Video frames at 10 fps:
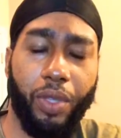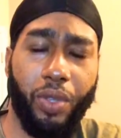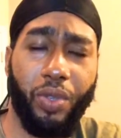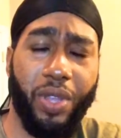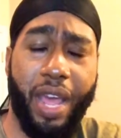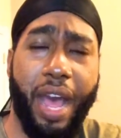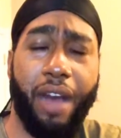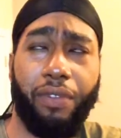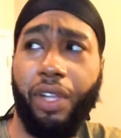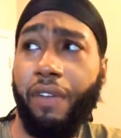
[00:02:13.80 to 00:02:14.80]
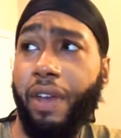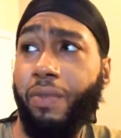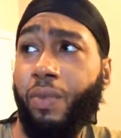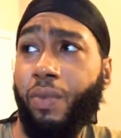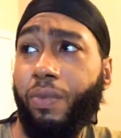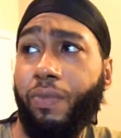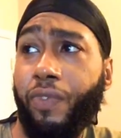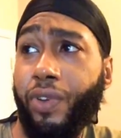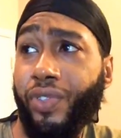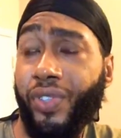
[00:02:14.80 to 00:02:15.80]
you can have love at
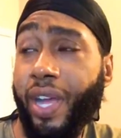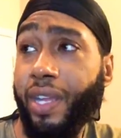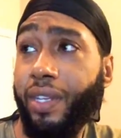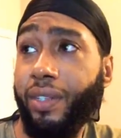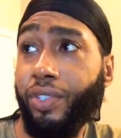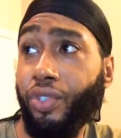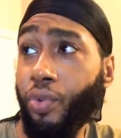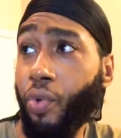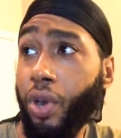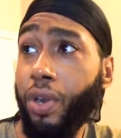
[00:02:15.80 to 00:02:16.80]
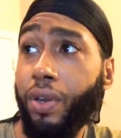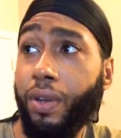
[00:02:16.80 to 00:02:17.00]
first sight, sure.